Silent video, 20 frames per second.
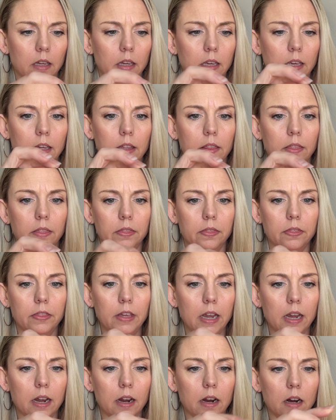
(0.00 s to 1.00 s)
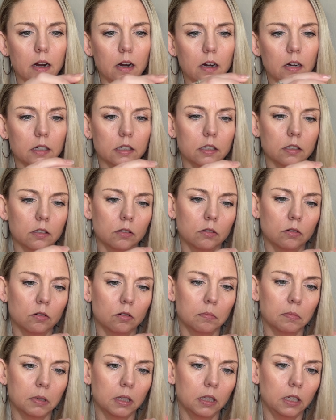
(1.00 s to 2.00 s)
in there is
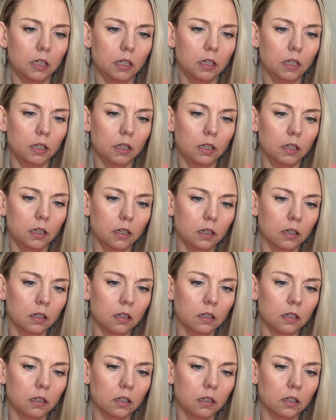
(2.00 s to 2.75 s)
normally,